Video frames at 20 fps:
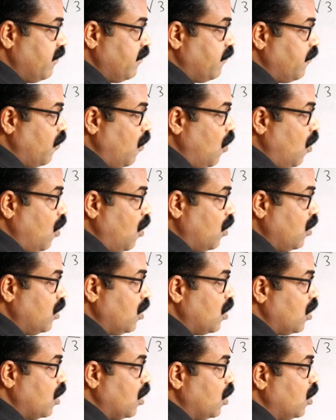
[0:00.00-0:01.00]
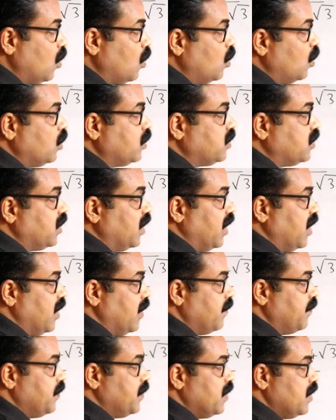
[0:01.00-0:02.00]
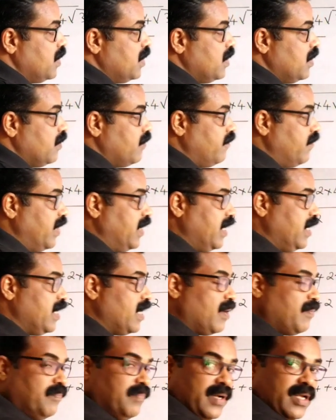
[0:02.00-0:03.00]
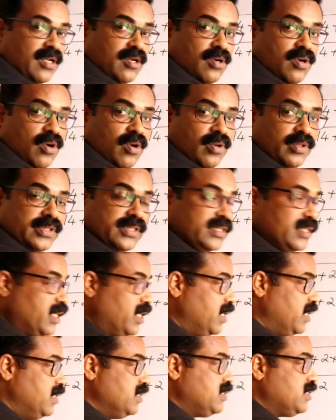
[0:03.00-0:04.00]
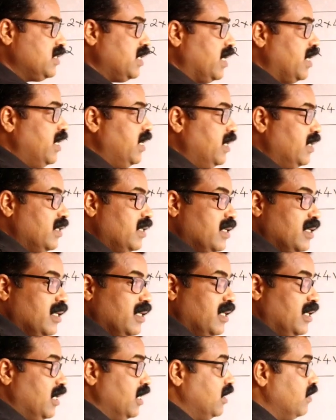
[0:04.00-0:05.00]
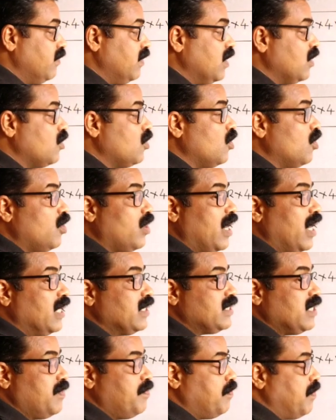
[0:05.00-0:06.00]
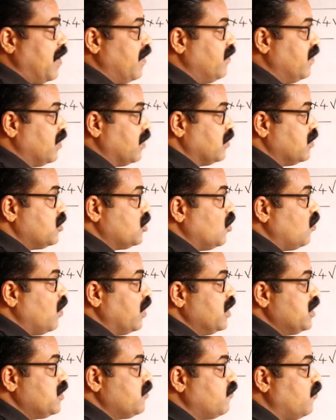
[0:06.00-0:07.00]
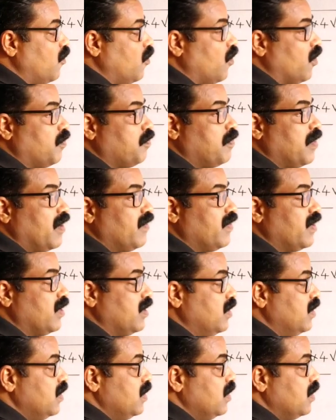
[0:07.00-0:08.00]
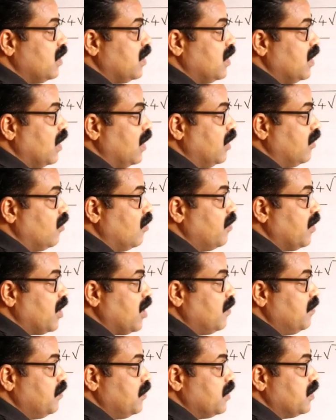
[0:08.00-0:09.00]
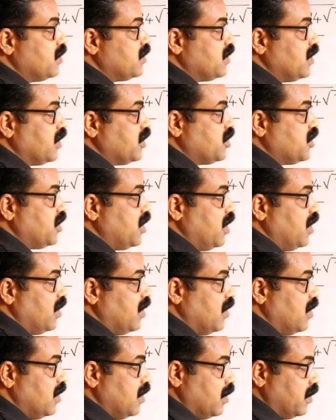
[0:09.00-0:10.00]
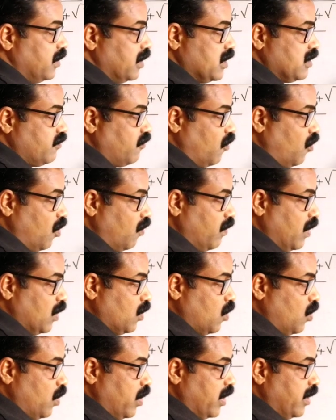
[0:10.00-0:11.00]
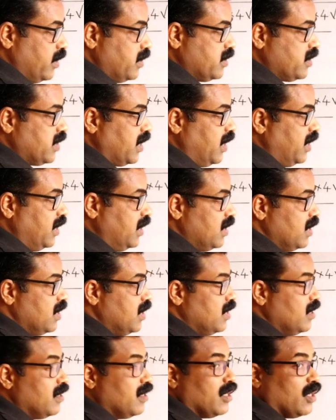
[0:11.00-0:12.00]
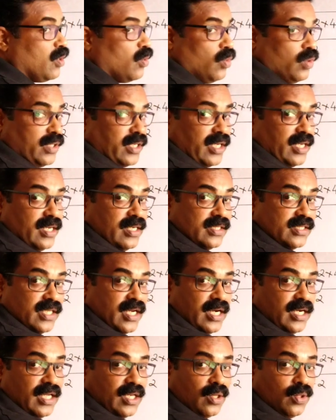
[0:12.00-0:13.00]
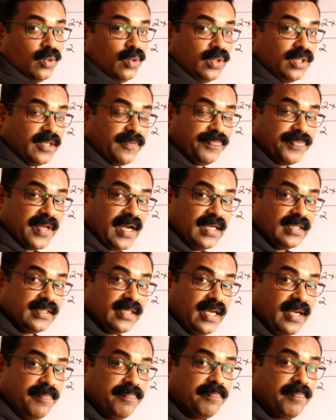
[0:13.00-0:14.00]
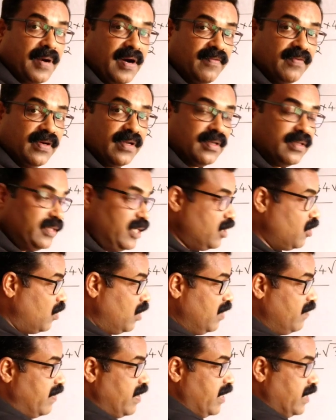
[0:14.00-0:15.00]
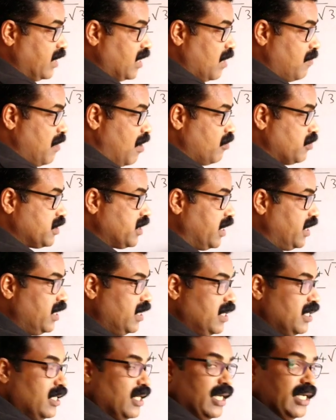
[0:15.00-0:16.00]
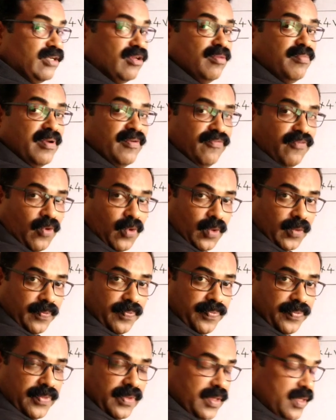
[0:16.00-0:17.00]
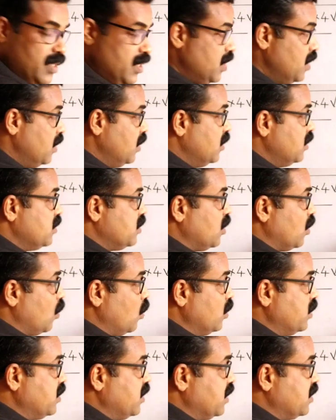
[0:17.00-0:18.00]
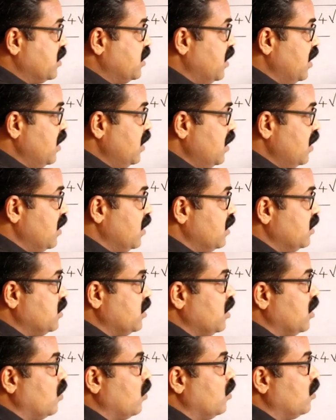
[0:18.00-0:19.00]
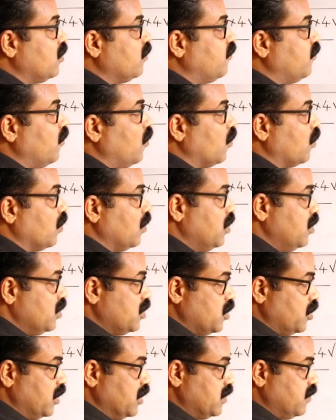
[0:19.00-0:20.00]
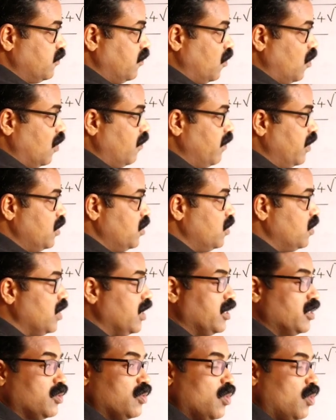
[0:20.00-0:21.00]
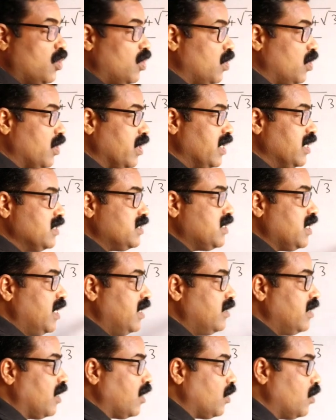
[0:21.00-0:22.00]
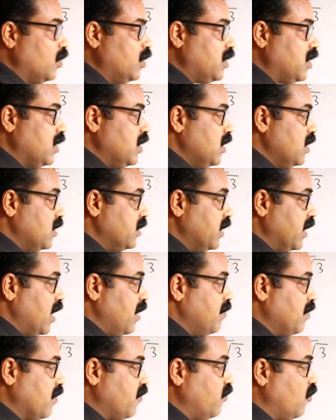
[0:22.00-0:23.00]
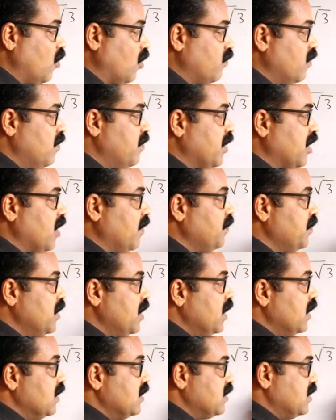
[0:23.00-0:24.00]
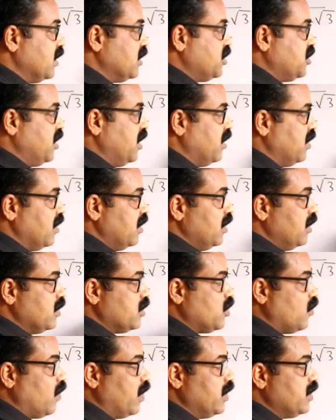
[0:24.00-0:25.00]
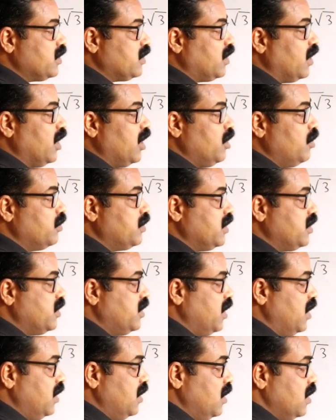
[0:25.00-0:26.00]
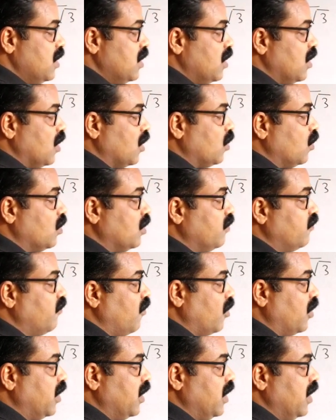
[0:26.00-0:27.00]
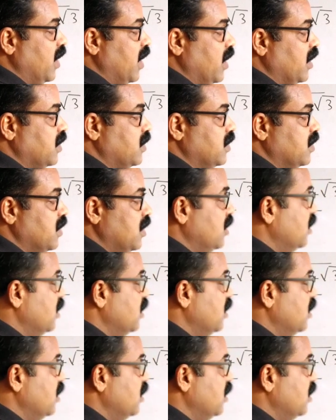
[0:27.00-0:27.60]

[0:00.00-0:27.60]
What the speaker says: 4 root 3. When a number goes inside, it will go as a power. So what is 4 power? Here it will become 16. This 4 will go inside a root as a power. Then only when it come outside, it will be 4. So root 16 is equal to 4. So this 4, when it go inside the root, the number 4 will become 16. So what is 3 into 16? Root 48.